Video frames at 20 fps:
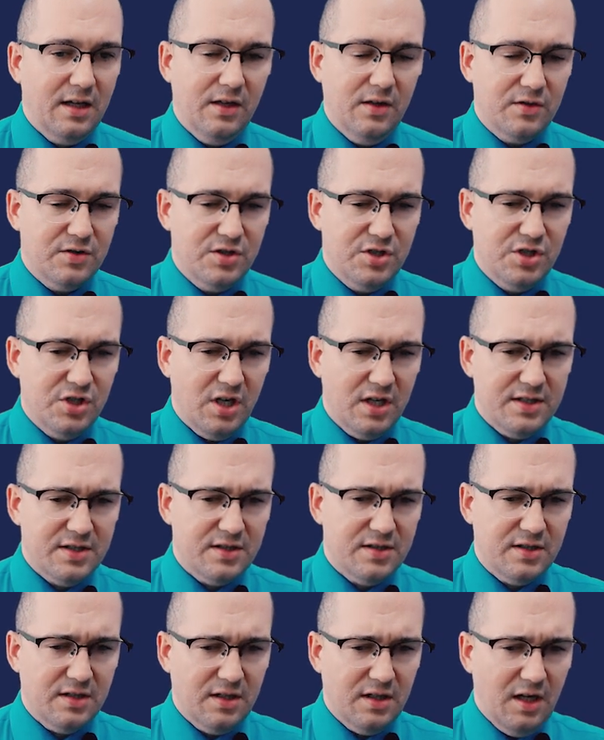
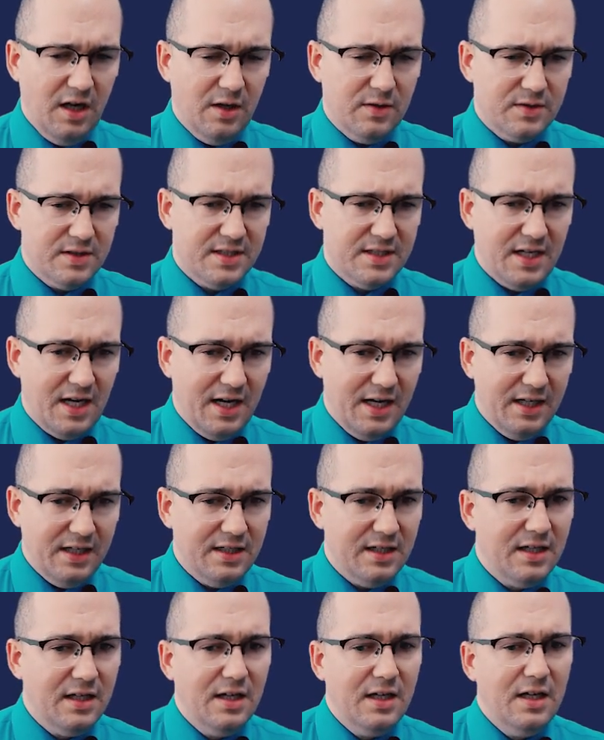just outside,
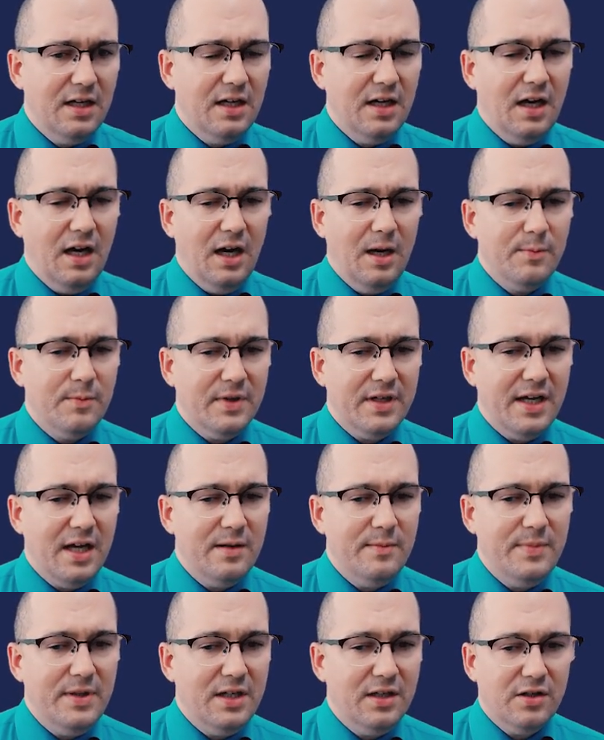can
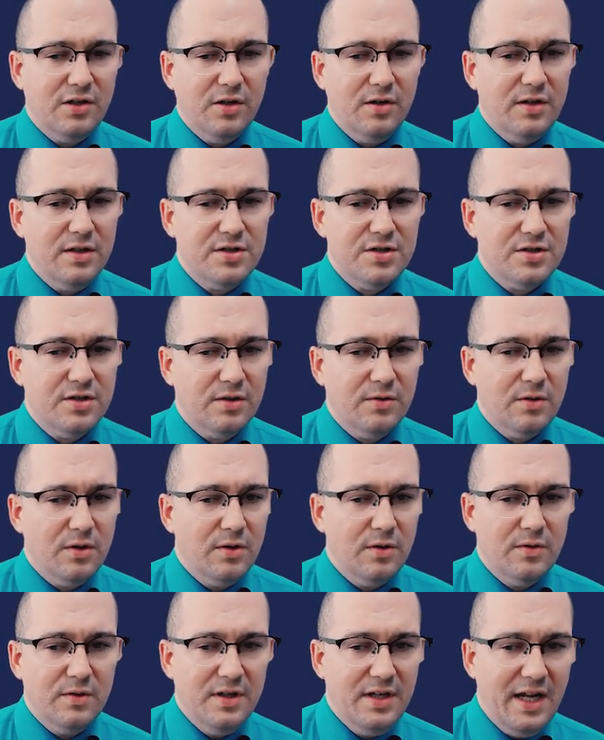be encouraged to
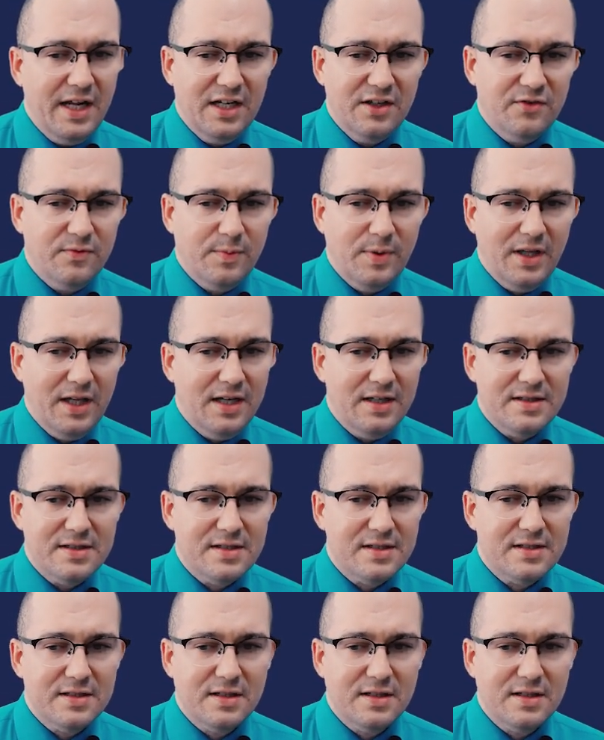grow native plants